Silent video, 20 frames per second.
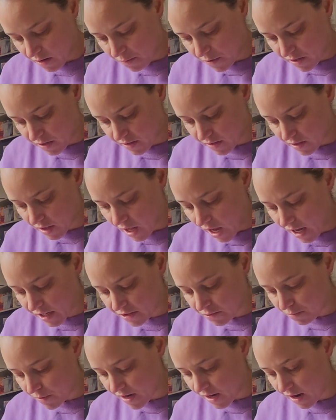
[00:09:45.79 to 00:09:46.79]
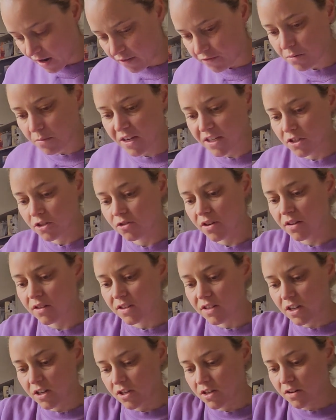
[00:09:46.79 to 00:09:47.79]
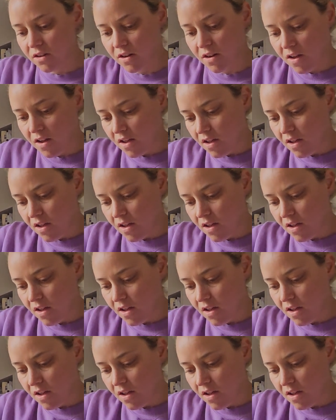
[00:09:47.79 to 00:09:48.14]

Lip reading: because last week after my strength session,